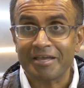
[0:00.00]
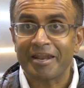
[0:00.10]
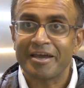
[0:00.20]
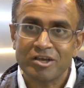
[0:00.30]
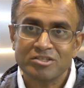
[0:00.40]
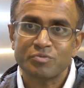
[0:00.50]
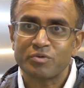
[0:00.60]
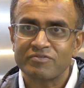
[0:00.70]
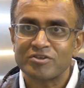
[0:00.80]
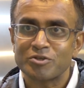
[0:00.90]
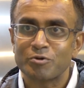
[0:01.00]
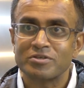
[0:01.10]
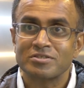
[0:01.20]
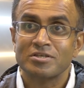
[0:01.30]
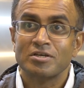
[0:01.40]
and I asked the previous
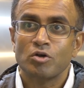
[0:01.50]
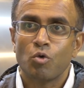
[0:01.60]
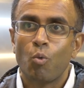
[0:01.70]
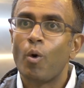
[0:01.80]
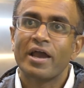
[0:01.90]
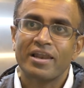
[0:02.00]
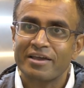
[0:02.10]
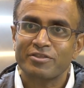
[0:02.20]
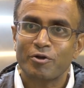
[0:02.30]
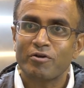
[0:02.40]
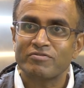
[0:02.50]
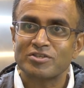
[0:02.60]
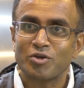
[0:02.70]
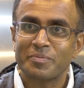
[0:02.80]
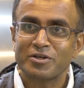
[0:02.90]
owners why I like their
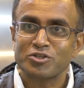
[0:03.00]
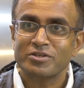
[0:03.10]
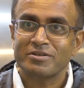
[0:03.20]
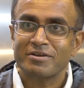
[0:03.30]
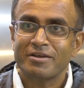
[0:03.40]
coffee so much.